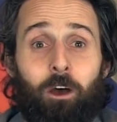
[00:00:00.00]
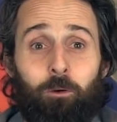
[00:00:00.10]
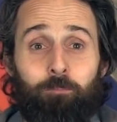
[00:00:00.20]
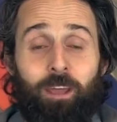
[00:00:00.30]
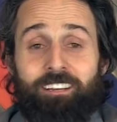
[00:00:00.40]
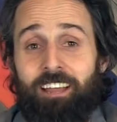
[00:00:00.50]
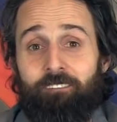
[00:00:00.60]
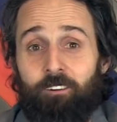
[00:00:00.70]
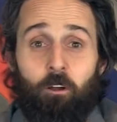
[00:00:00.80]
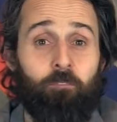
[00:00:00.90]
though, would pick
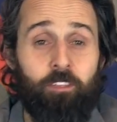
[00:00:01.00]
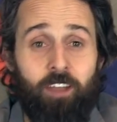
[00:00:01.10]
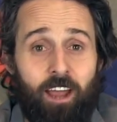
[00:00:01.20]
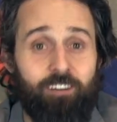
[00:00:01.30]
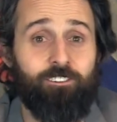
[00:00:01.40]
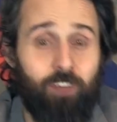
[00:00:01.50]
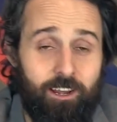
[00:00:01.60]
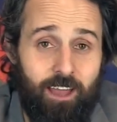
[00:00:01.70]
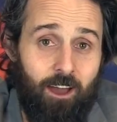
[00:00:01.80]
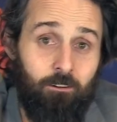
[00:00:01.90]
Denver over the Niners
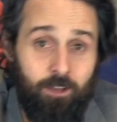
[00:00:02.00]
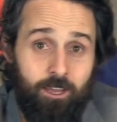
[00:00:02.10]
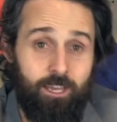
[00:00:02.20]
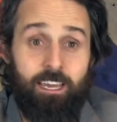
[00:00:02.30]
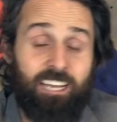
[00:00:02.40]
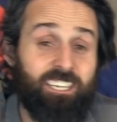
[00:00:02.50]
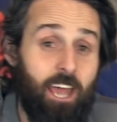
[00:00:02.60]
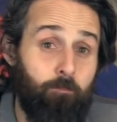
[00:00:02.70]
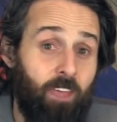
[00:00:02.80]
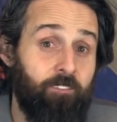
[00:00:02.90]
right now,
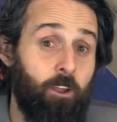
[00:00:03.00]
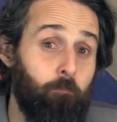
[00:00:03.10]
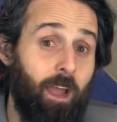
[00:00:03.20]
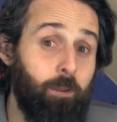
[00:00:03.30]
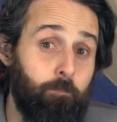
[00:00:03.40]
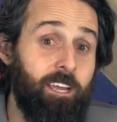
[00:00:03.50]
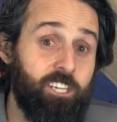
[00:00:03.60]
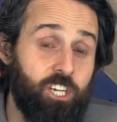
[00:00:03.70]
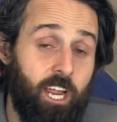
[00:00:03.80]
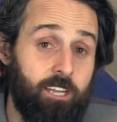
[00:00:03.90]
except that there might be a
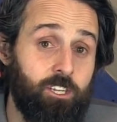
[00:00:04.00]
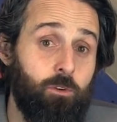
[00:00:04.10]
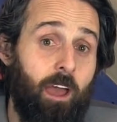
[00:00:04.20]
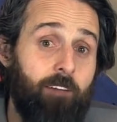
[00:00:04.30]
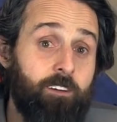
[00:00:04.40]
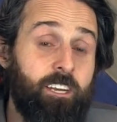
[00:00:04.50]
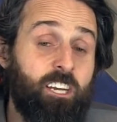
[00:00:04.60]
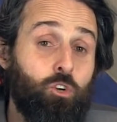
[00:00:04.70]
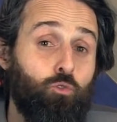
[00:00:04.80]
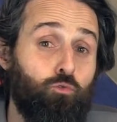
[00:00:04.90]
chance to have an
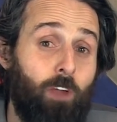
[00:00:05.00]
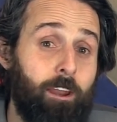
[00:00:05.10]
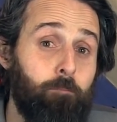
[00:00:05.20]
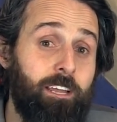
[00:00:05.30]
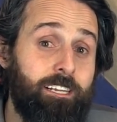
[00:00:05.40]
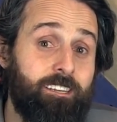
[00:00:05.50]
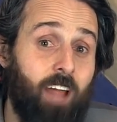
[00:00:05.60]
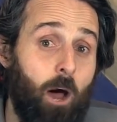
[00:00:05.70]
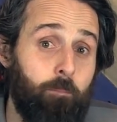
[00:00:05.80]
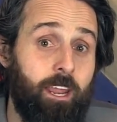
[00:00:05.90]
incredibly
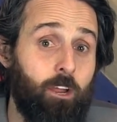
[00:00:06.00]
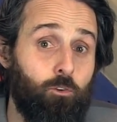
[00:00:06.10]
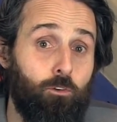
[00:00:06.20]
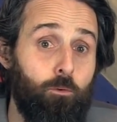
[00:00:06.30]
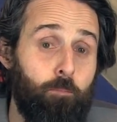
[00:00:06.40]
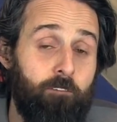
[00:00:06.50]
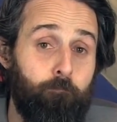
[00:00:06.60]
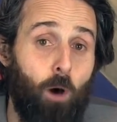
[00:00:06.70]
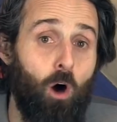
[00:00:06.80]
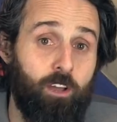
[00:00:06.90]
dominant group
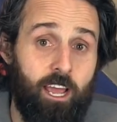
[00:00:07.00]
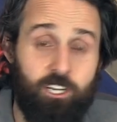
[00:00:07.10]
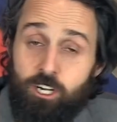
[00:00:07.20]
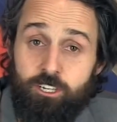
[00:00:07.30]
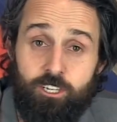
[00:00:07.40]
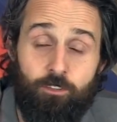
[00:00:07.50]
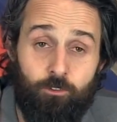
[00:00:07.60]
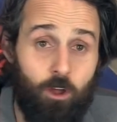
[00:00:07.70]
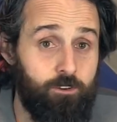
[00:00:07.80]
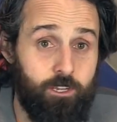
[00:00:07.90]
of ball catchers to
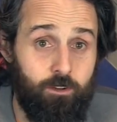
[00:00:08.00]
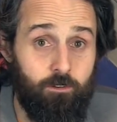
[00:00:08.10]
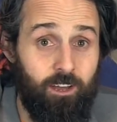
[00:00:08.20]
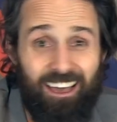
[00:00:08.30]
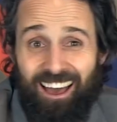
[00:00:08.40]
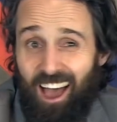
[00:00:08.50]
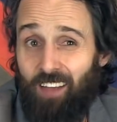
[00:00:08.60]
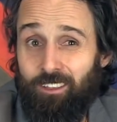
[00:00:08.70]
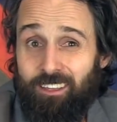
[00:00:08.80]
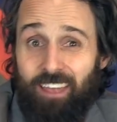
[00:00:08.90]
throw to.
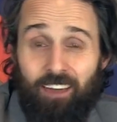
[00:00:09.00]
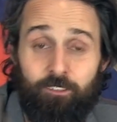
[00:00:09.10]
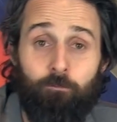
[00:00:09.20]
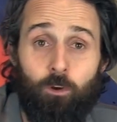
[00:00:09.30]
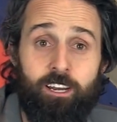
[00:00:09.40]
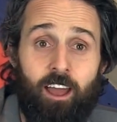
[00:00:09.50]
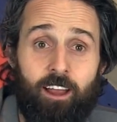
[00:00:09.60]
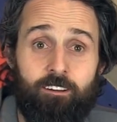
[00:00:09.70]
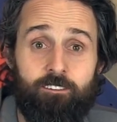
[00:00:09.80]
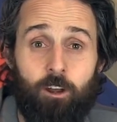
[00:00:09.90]
Other than that, the
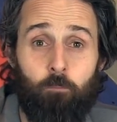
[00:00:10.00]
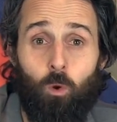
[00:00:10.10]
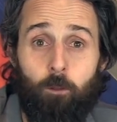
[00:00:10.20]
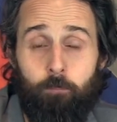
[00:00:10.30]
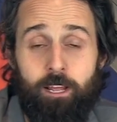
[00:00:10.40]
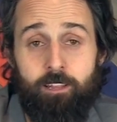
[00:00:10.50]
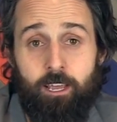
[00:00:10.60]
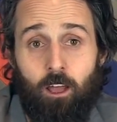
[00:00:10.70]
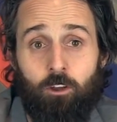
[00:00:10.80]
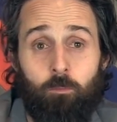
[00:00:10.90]
49ers are more
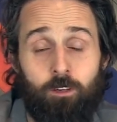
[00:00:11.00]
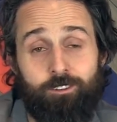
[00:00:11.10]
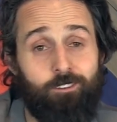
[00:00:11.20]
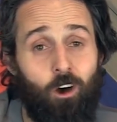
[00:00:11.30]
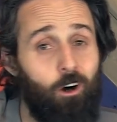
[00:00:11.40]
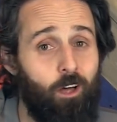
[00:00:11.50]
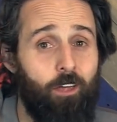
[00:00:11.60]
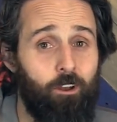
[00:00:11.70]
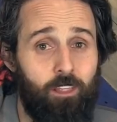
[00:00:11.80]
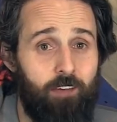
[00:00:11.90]
appealing on almost all
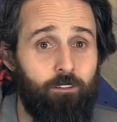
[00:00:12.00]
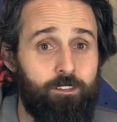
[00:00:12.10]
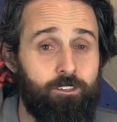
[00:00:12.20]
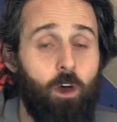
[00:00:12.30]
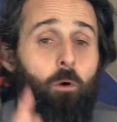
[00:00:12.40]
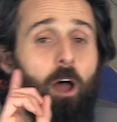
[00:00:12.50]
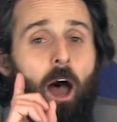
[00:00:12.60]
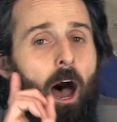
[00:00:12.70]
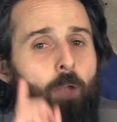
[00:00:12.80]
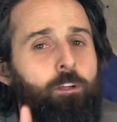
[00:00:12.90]
other levels, so
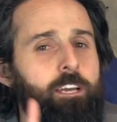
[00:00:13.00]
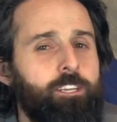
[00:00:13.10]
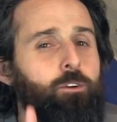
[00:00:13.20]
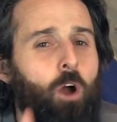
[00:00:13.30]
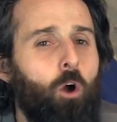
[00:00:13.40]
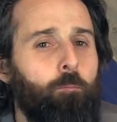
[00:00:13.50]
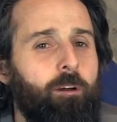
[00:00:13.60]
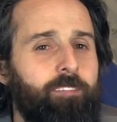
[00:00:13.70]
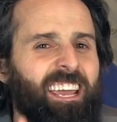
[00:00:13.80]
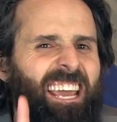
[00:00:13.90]
I really do hope
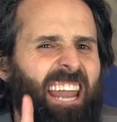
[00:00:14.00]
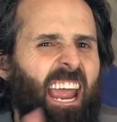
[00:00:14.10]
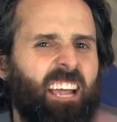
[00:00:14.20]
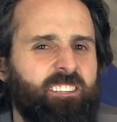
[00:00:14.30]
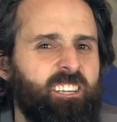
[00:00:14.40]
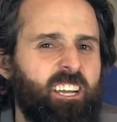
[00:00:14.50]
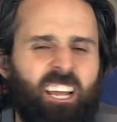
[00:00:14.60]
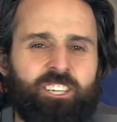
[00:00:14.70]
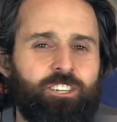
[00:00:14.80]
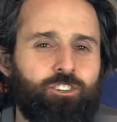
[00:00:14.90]
they get antsy
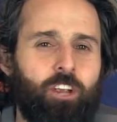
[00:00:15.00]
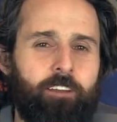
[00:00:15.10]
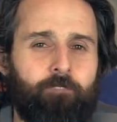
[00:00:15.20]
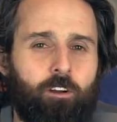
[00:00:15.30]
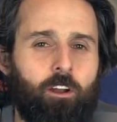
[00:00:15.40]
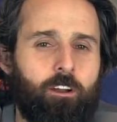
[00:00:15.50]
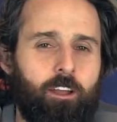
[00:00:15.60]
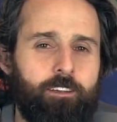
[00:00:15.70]
and just trade for Kirk